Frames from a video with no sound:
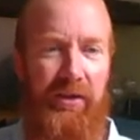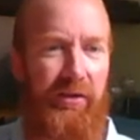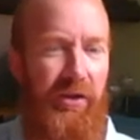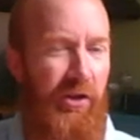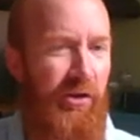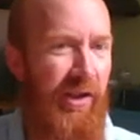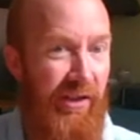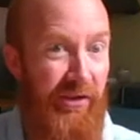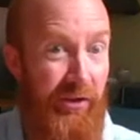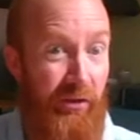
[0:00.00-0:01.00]
those
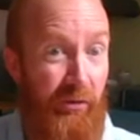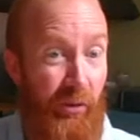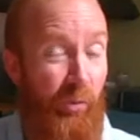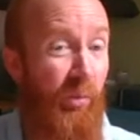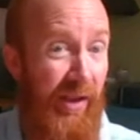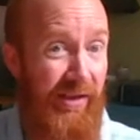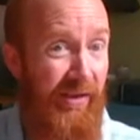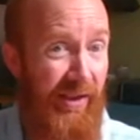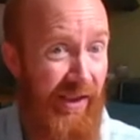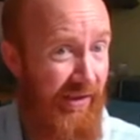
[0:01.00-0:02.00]
ideas don't always
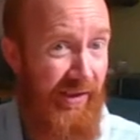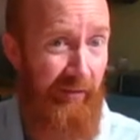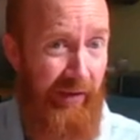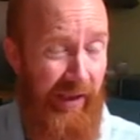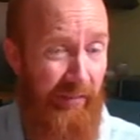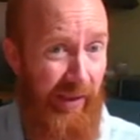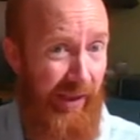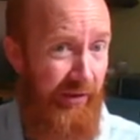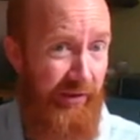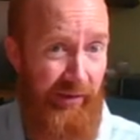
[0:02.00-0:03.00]
necessarily get
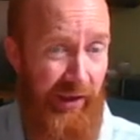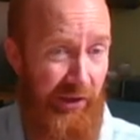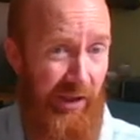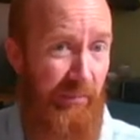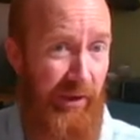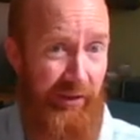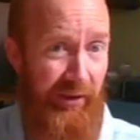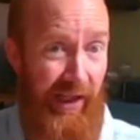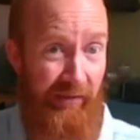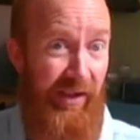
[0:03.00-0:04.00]
picked, get championed, and
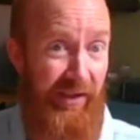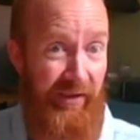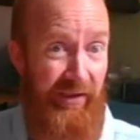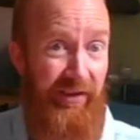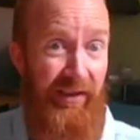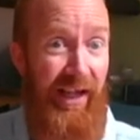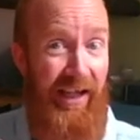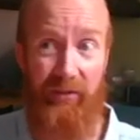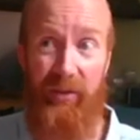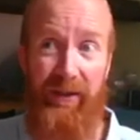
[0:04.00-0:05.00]
get invested
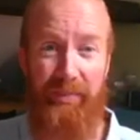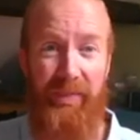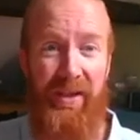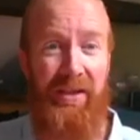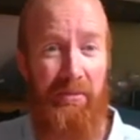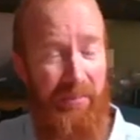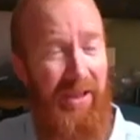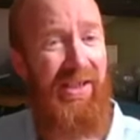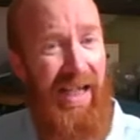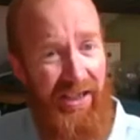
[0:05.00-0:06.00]
anyway.
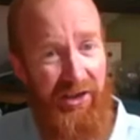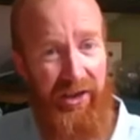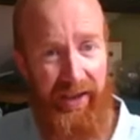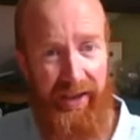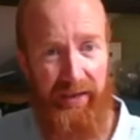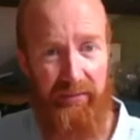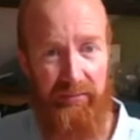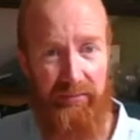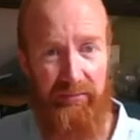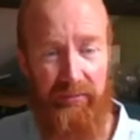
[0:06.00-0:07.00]
Because actually,
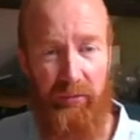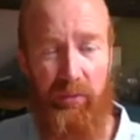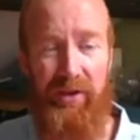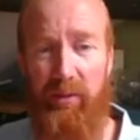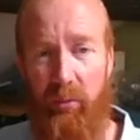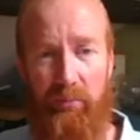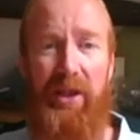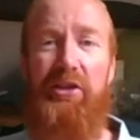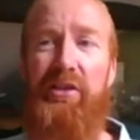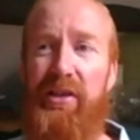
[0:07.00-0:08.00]
when someone
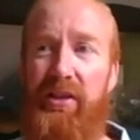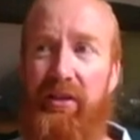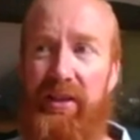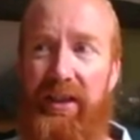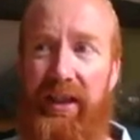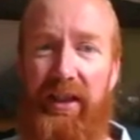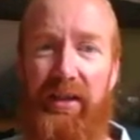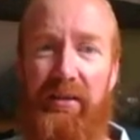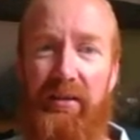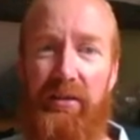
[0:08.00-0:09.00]
pitches us an
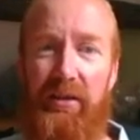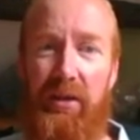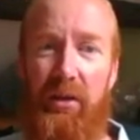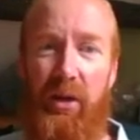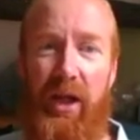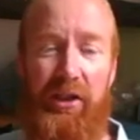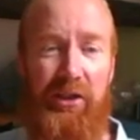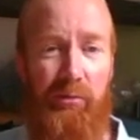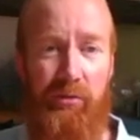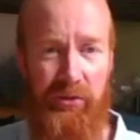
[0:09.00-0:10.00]
idea,
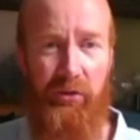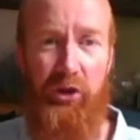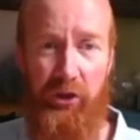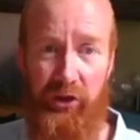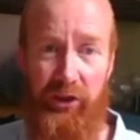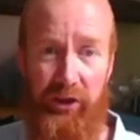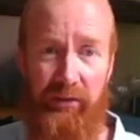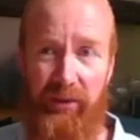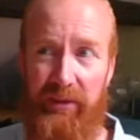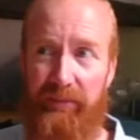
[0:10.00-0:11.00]
actually we're also judging the
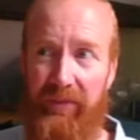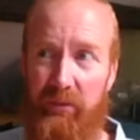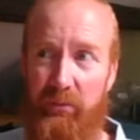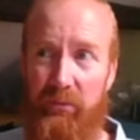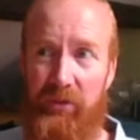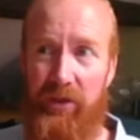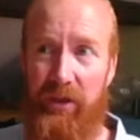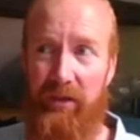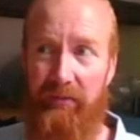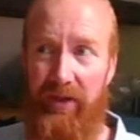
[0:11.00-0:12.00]
human. We're also
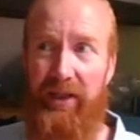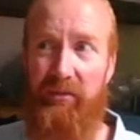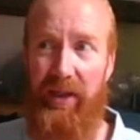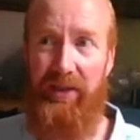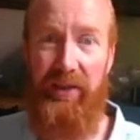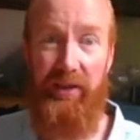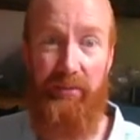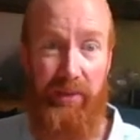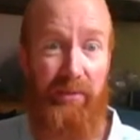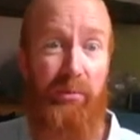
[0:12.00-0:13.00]
evaluating the
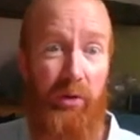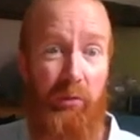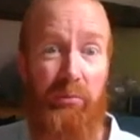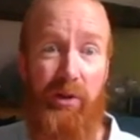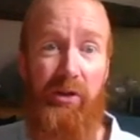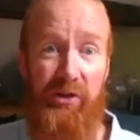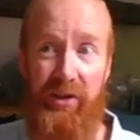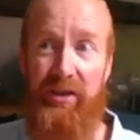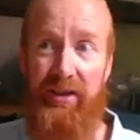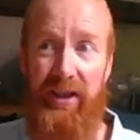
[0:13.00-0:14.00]
people who proposed the
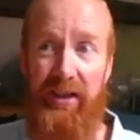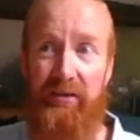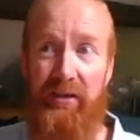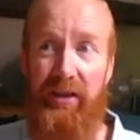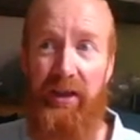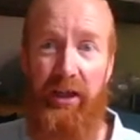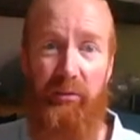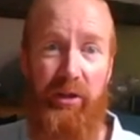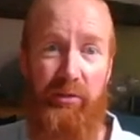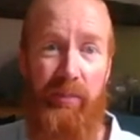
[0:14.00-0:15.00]
idea, and
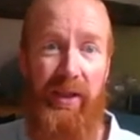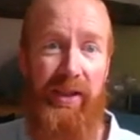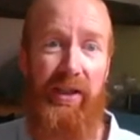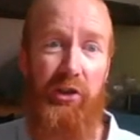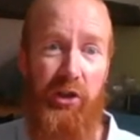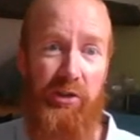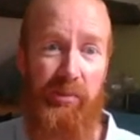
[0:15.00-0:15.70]
we're making a judgment